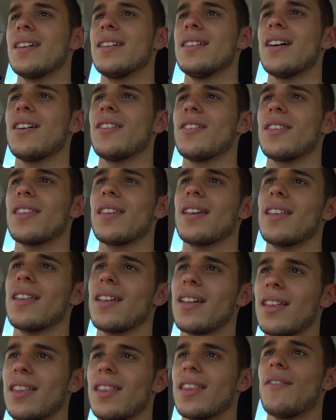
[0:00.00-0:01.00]
you know,
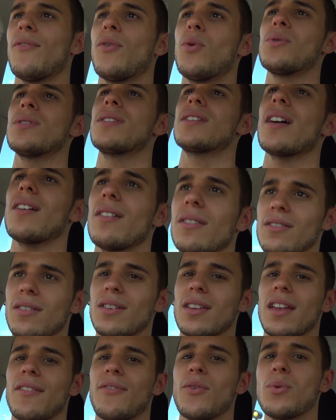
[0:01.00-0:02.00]
they've
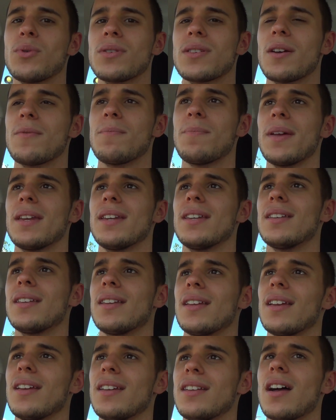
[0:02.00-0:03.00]
also been,